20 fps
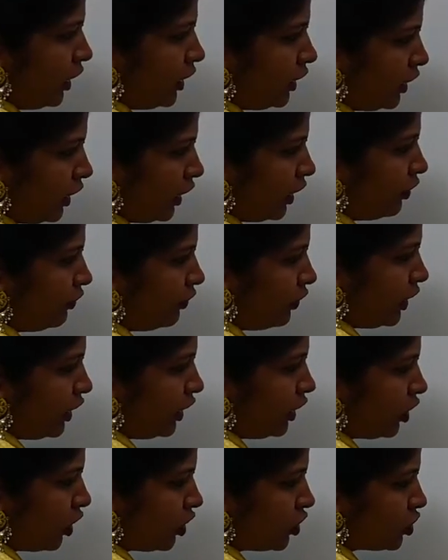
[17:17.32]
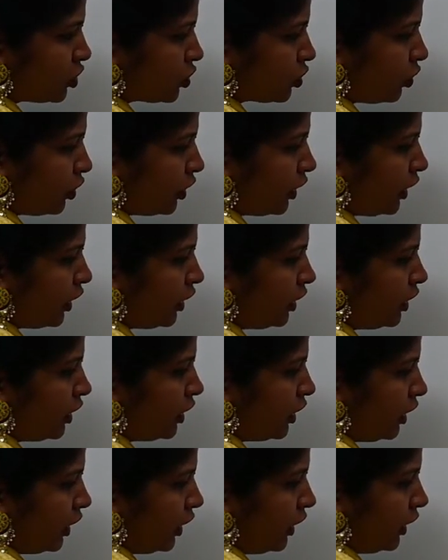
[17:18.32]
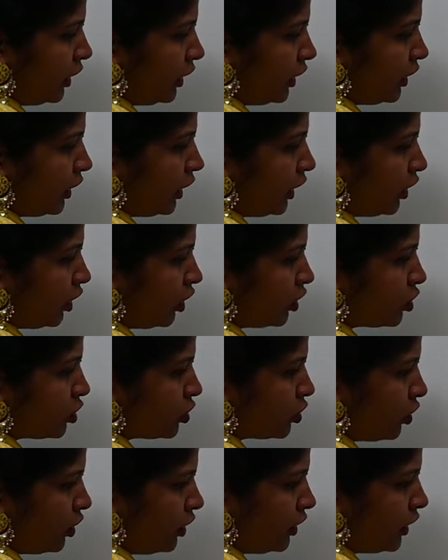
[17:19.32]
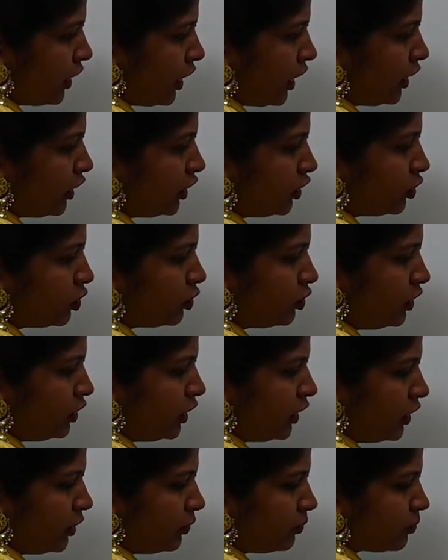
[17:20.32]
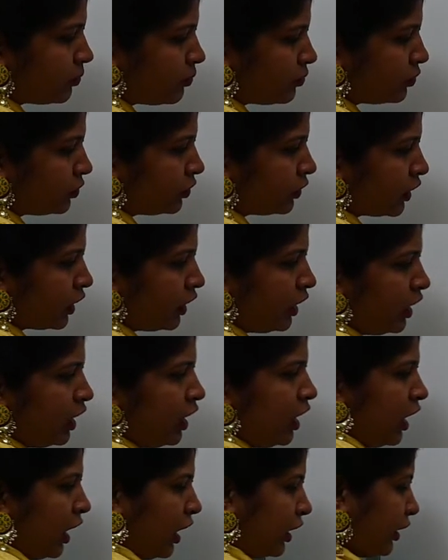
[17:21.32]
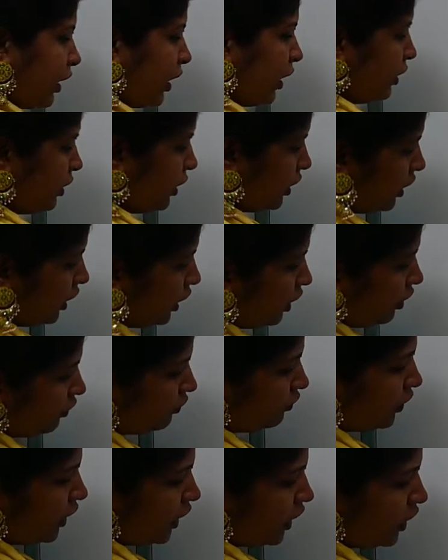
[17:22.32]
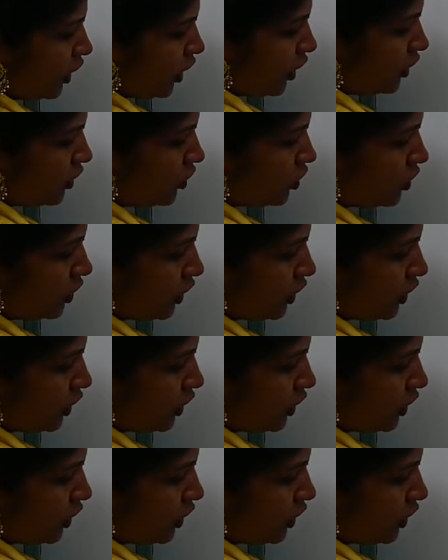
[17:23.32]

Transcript: here V naught square, here also A into D. Again V naught is